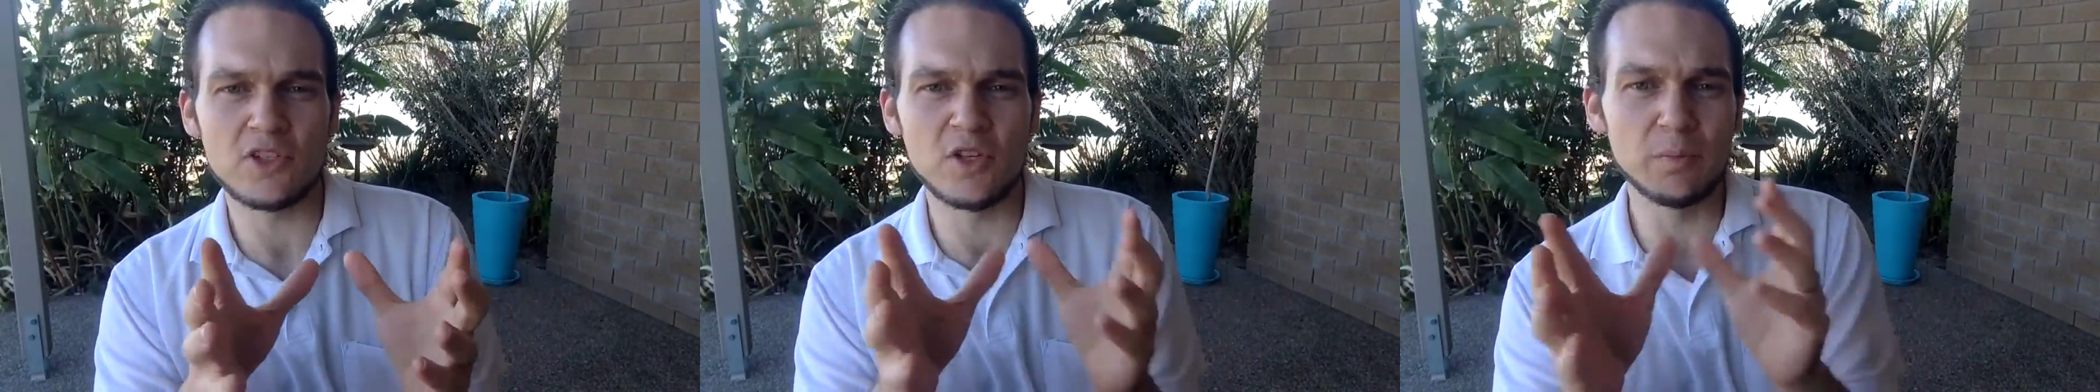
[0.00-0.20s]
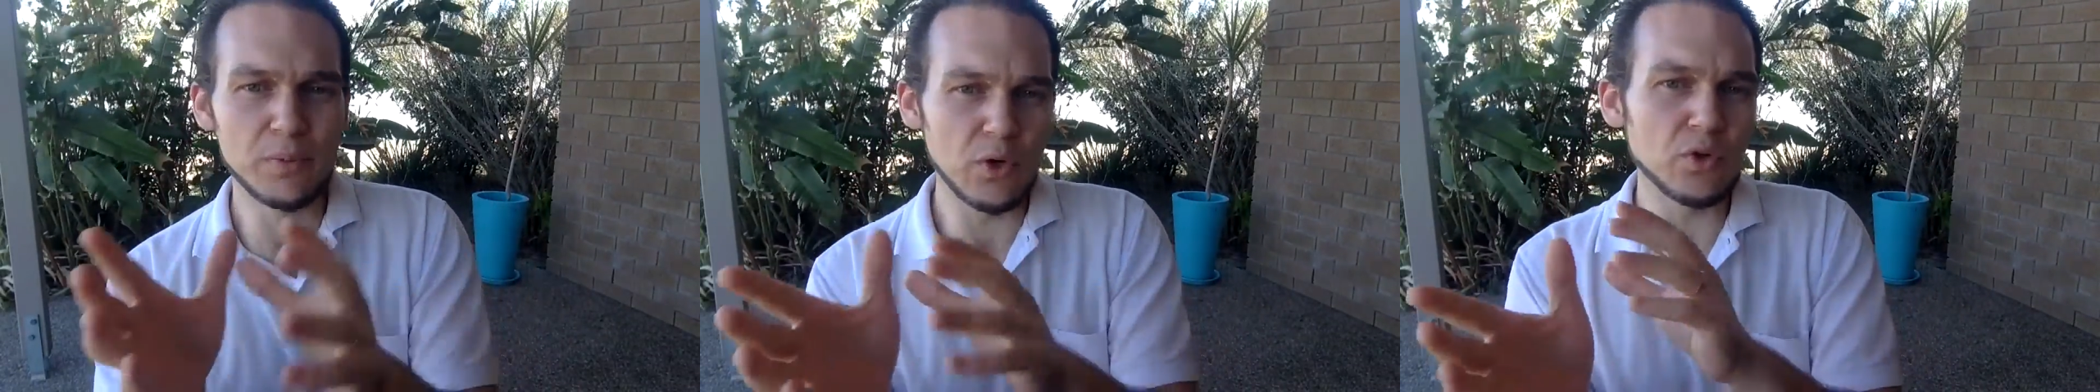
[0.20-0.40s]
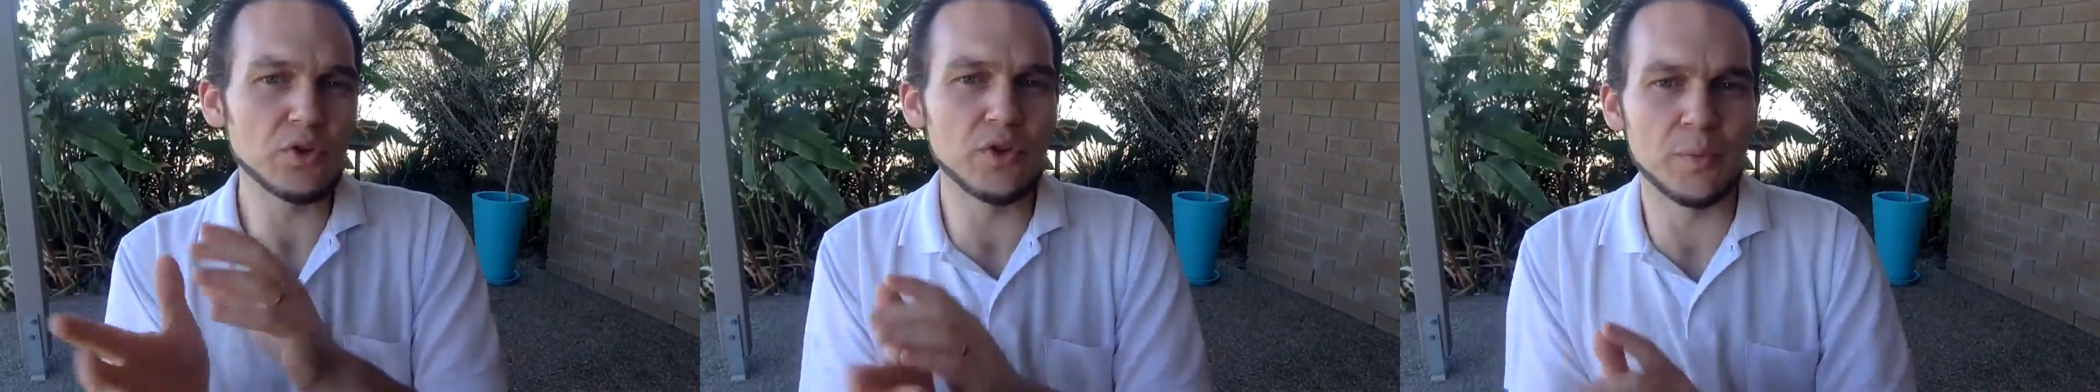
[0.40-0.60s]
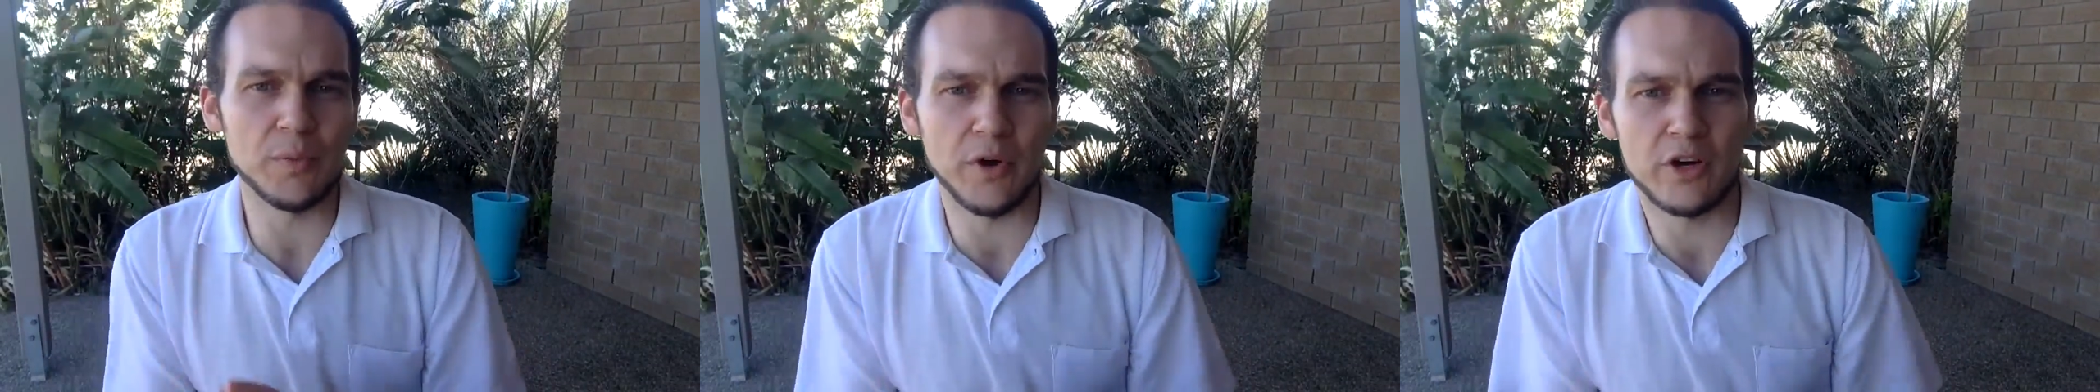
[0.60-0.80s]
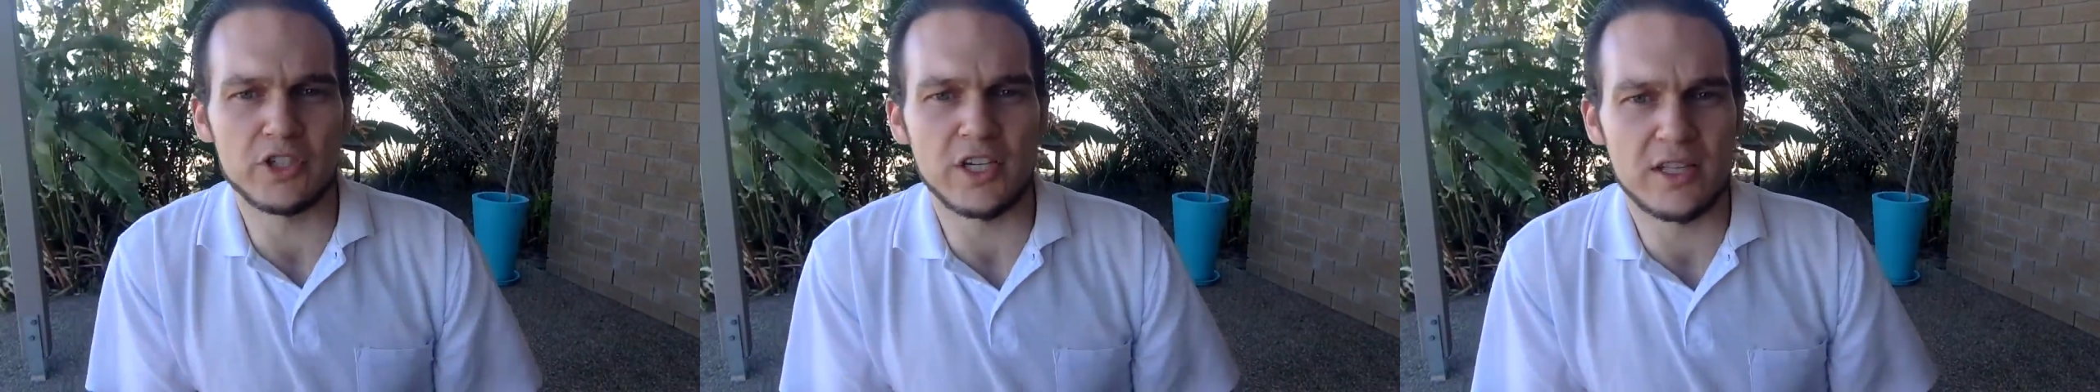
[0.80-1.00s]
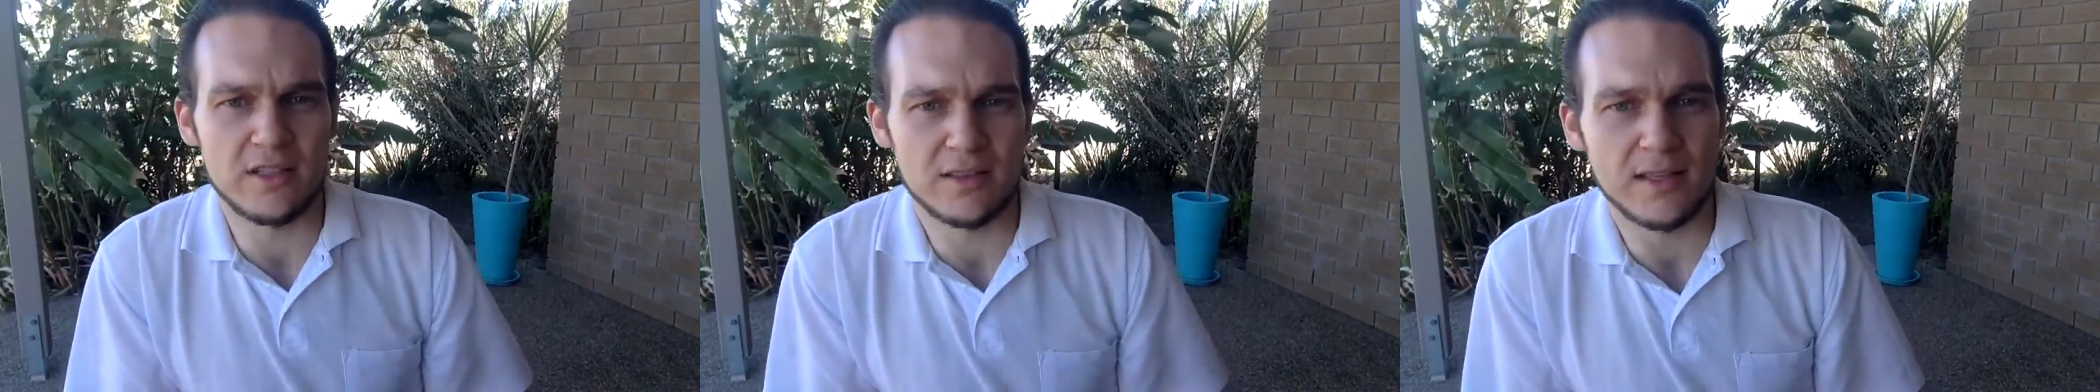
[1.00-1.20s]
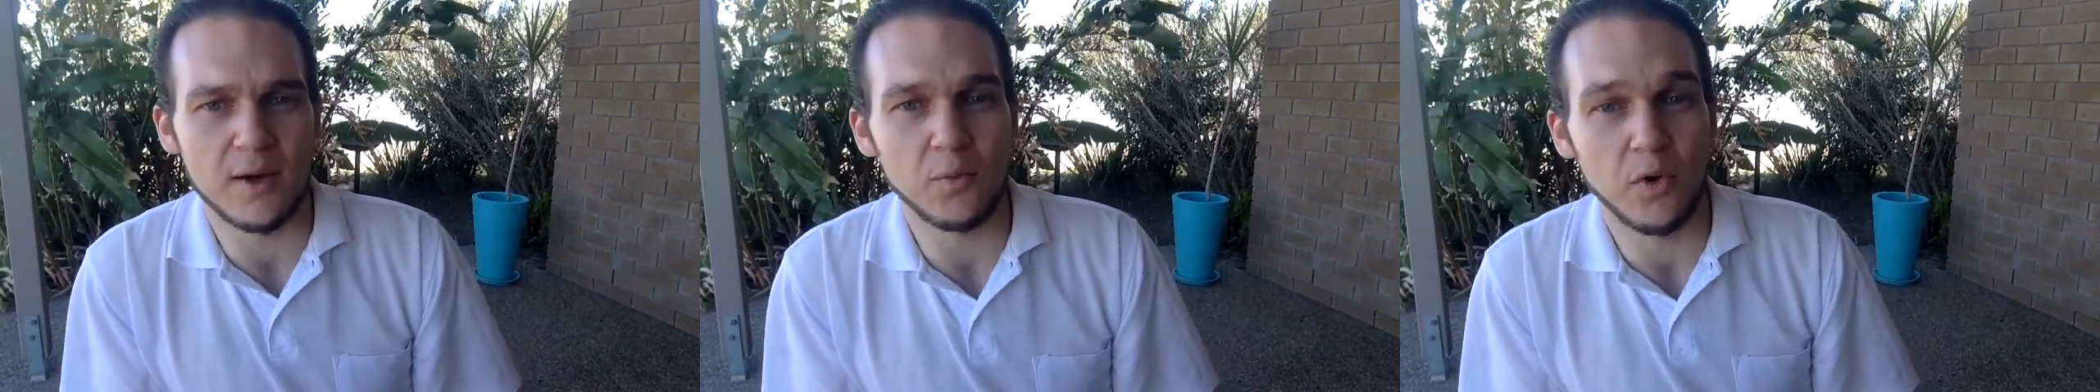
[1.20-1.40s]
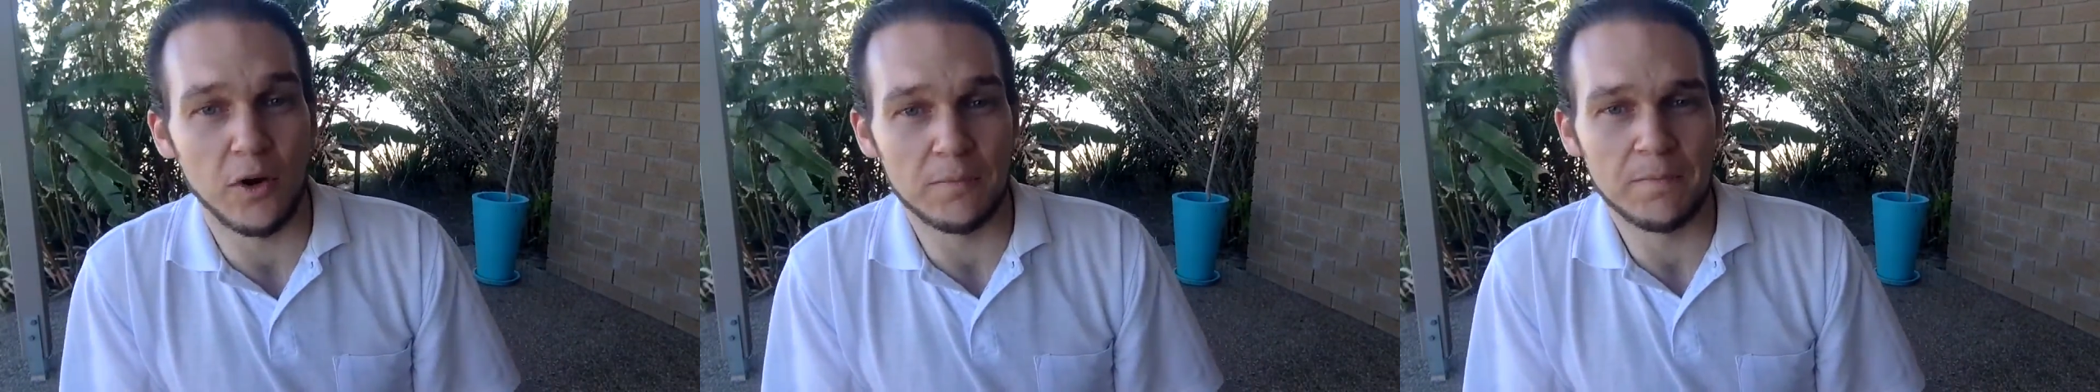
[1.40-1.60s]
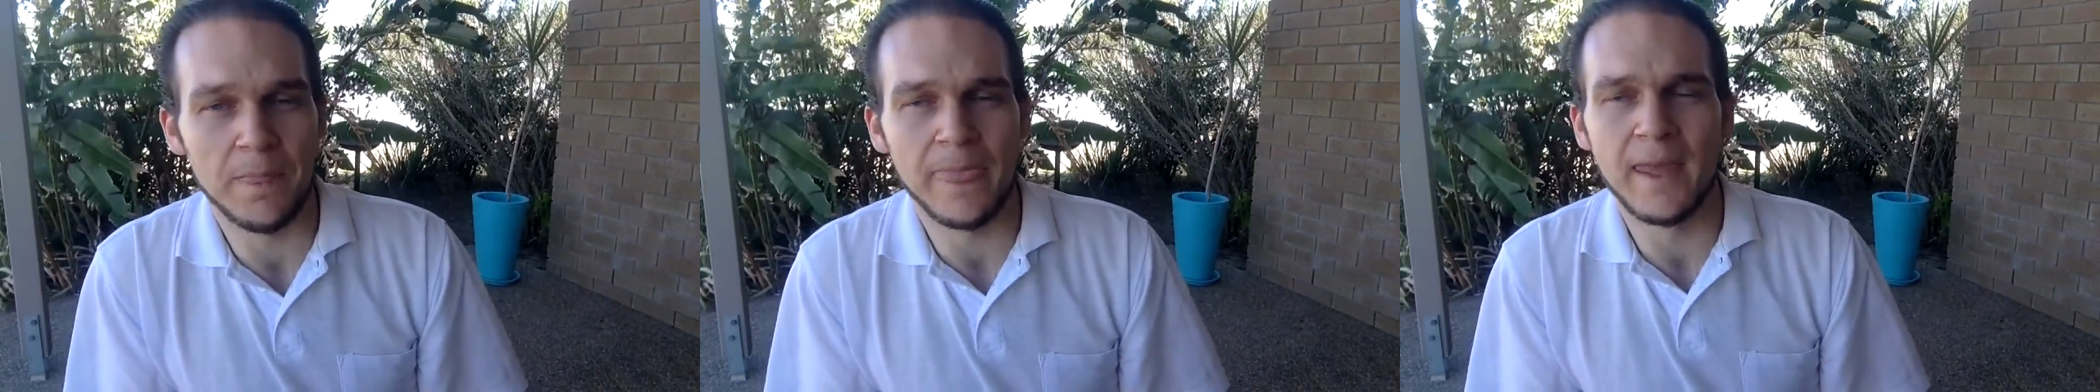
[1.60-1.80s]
to build the project that they want.